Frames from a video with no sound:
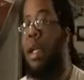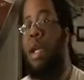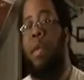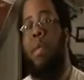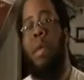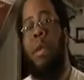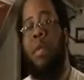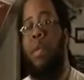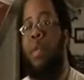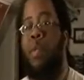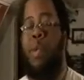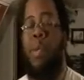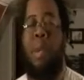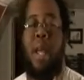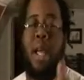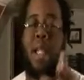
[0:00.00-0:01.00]
I mean,
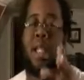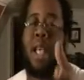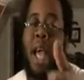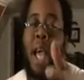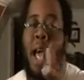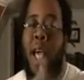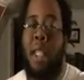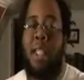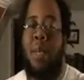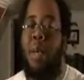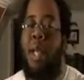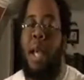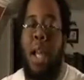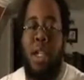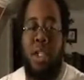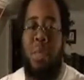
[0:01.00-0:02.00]
we're being taxed and we're
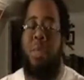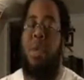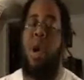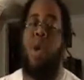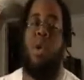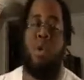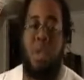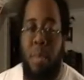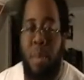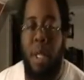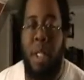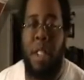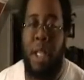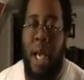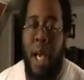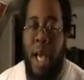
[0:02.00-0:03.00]
not even supposed to be
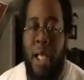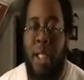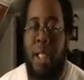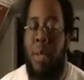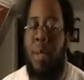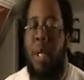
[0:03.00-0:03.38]
taxed.